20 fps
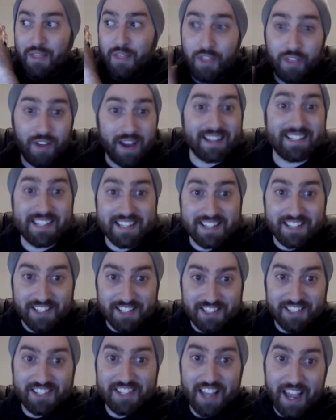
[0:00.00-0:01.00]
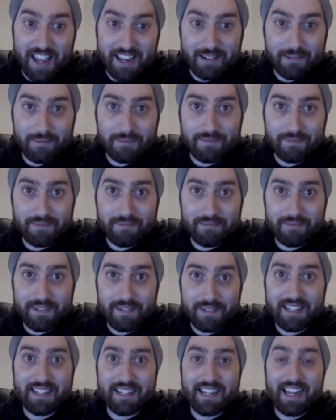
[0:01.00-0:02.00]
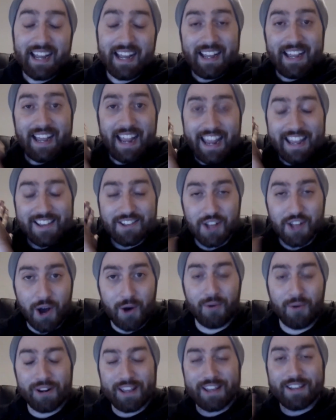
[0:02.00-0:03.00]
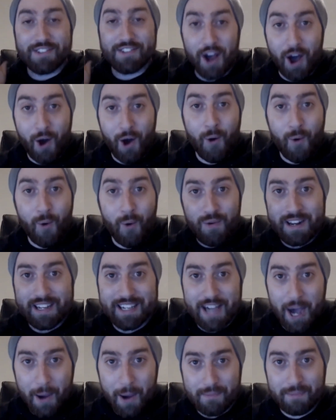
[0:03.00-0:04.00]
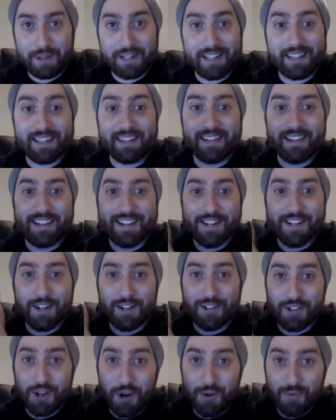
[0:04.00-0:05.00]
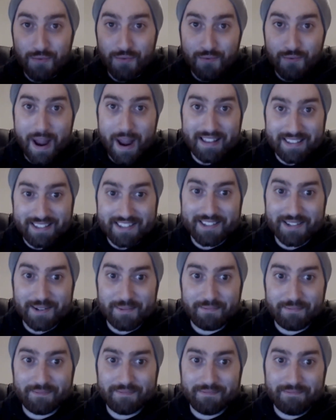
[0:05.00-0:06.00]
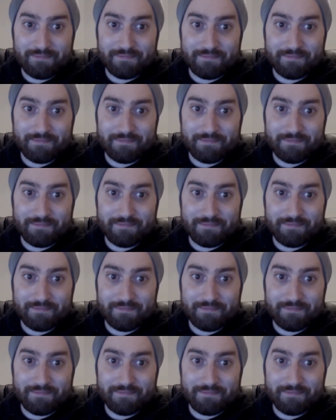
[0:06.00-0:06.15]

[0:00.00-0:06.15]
That is insane. He is holding his own company to ransom.